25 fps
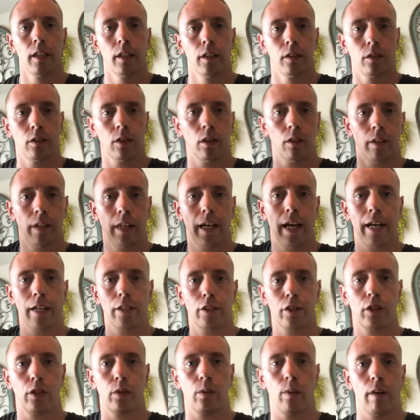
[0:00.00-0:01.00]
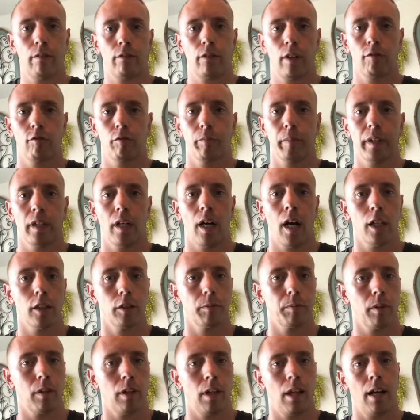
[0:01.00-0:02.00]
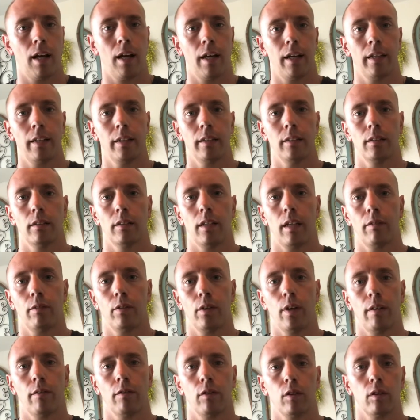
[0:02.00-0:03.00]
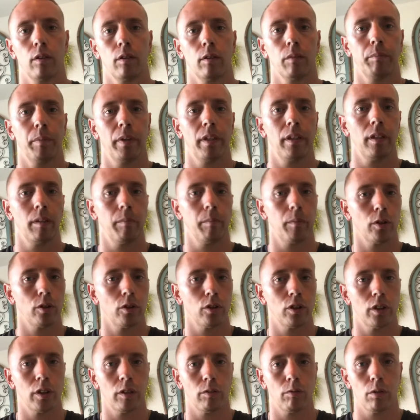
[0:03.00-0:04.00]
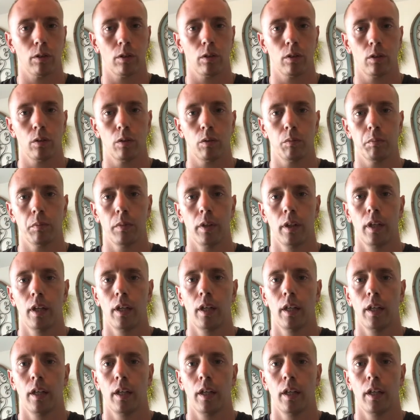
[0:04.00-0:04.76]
So they ask you, have you ever been hospitalized? Have you ever been in an emergency room?